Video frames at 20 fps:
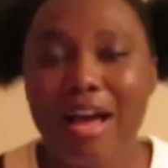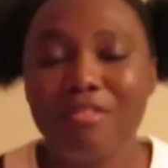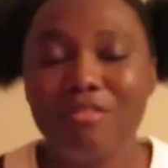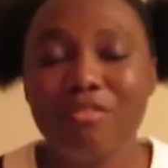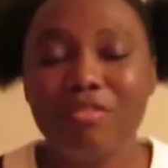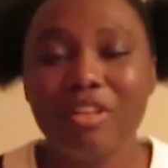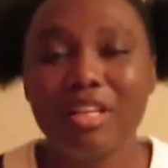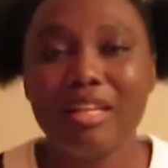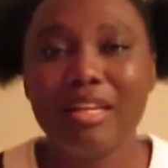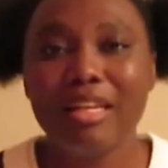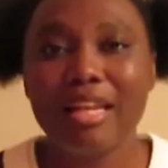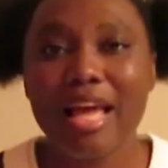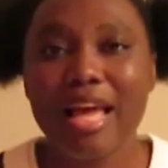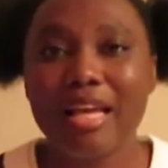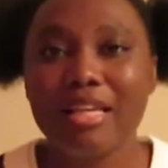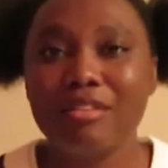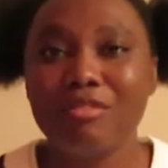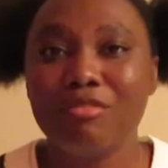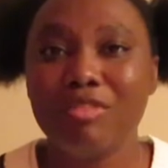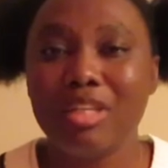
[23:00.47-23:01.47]
feel
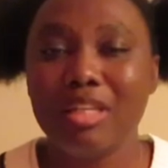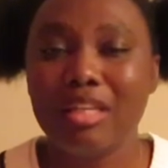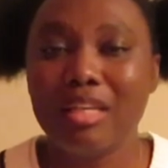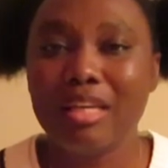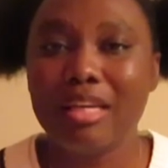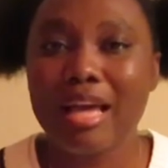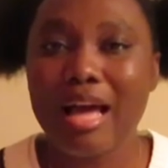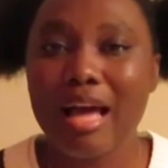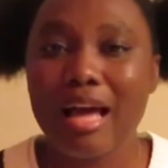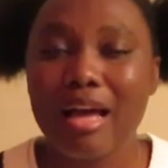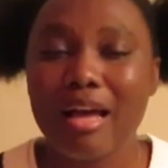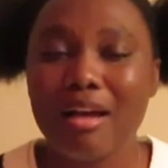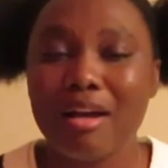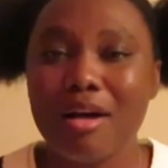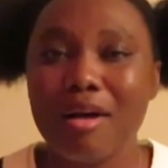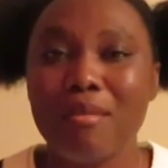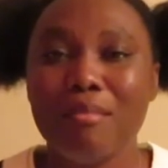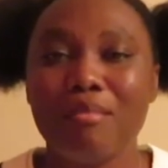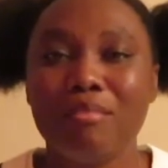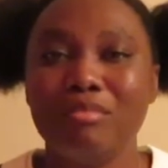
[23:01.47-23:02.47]
like Vicky got
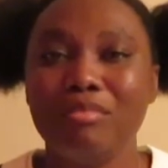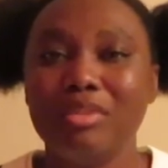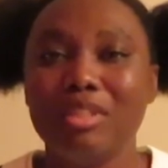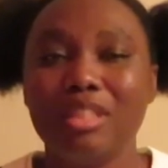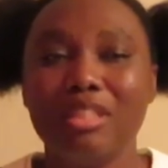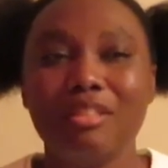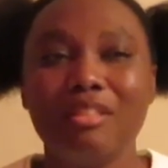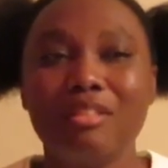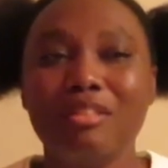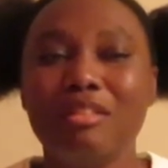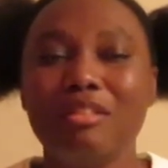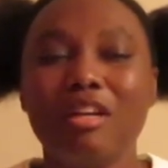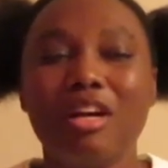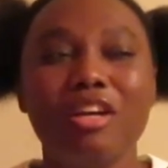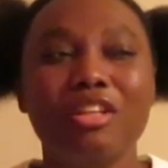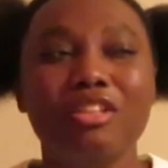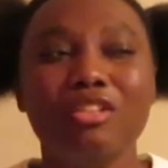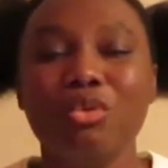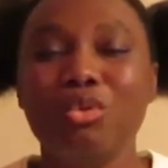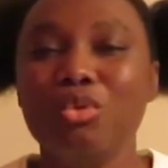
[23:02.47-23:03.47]
on
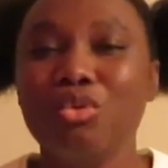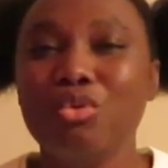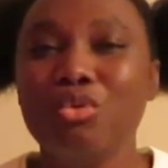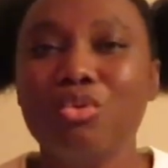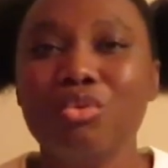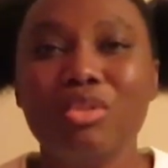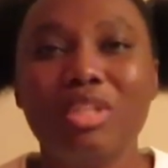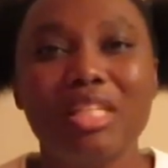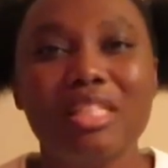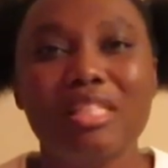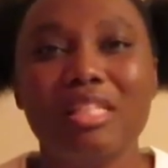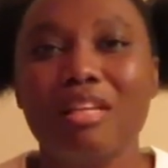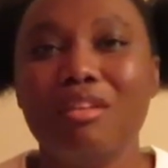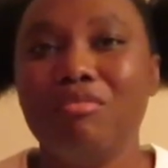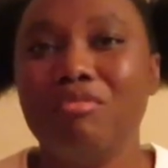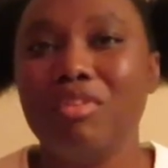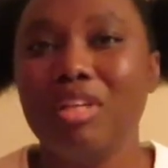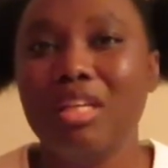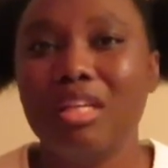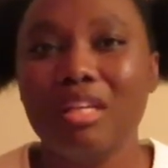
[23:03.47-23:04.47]
Google, they said
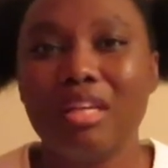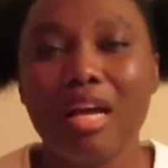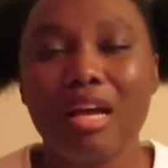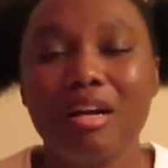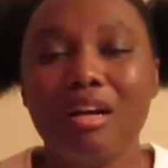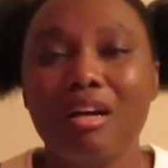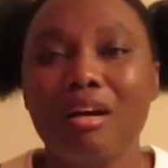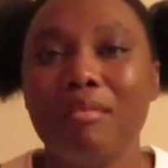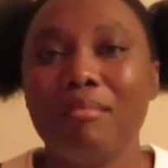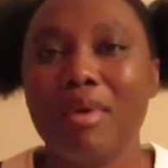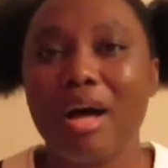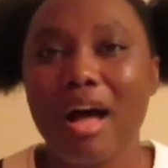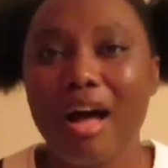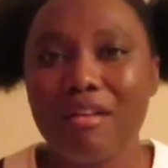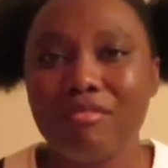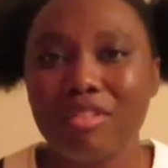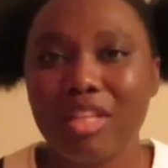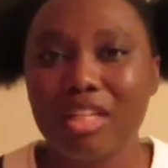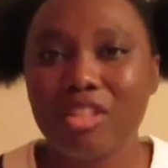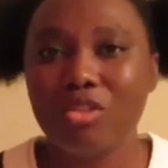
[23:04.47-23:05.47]
Vicky.com
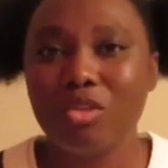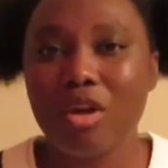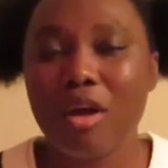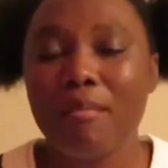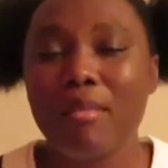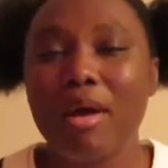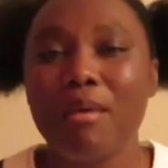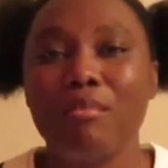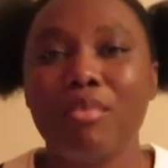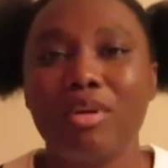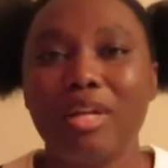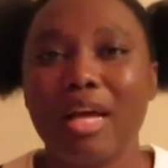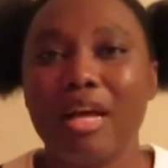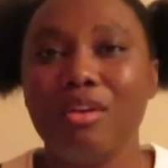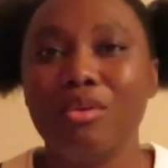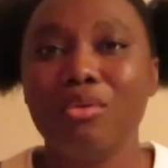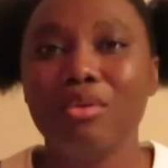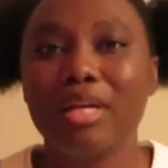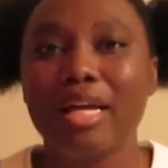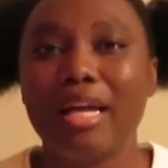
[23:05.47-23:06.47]
have that drama, but I
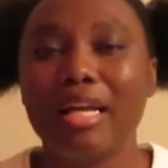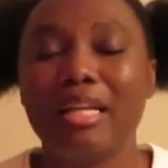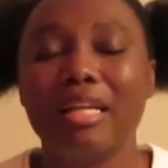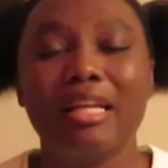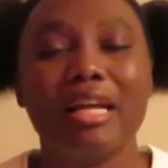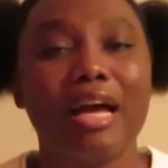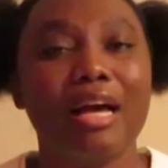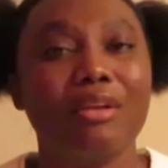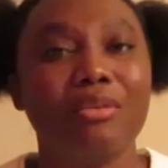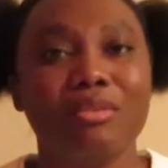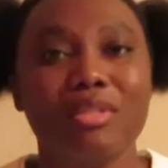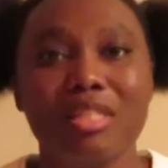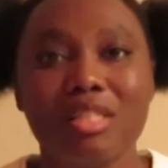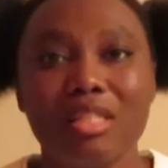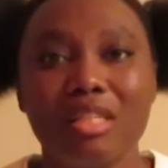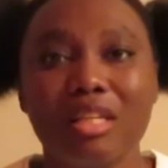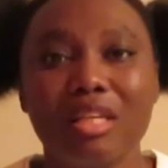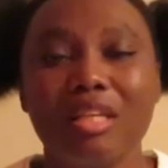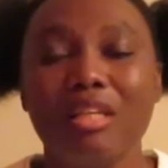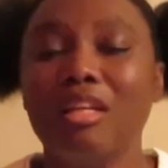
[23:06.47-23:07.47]
look at it, I don't
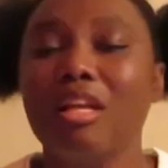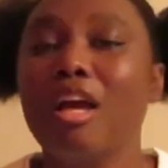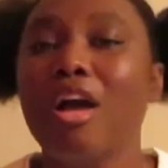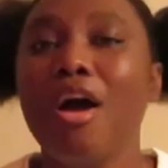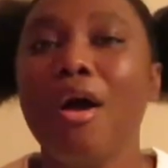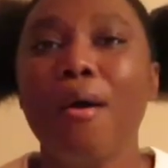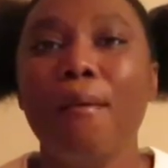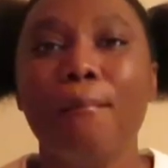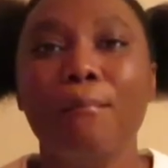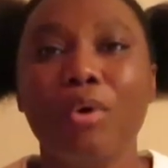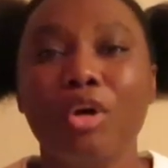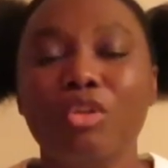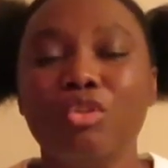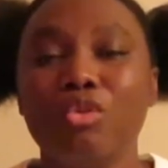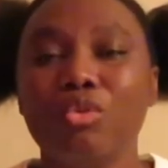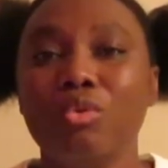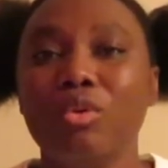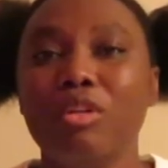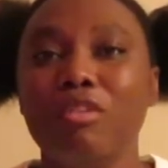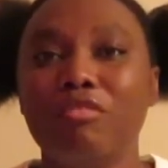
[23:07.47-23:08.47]
see it. But
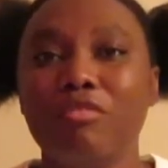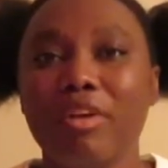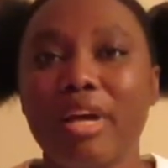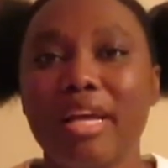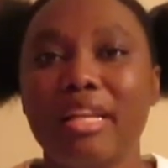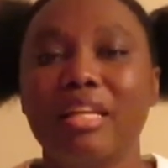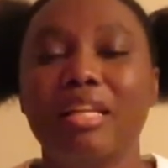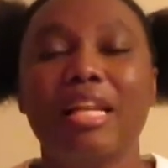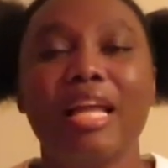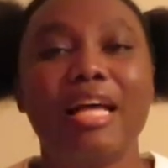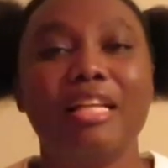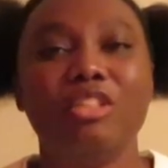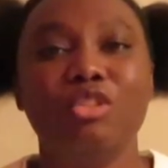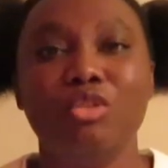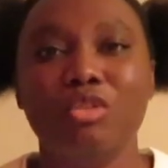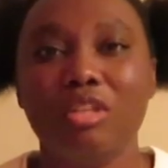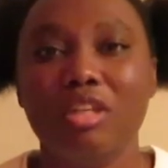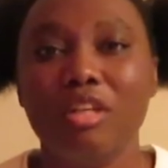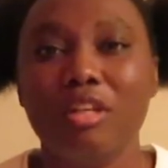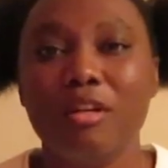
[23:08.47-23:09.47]
you will find it at
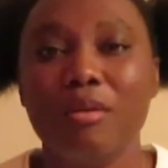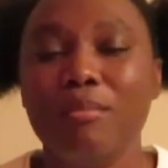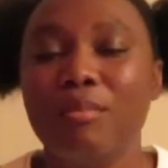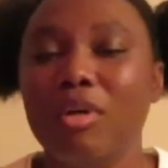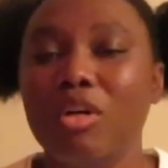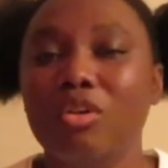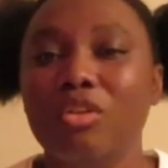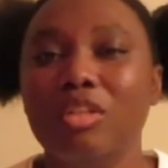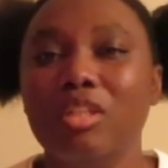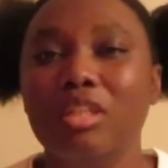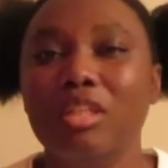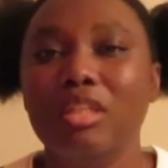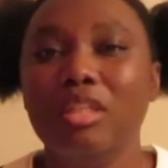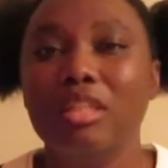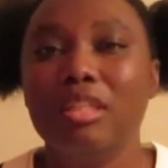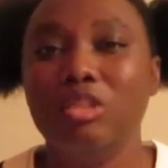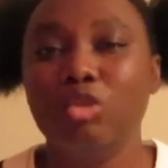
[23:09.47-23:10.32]
on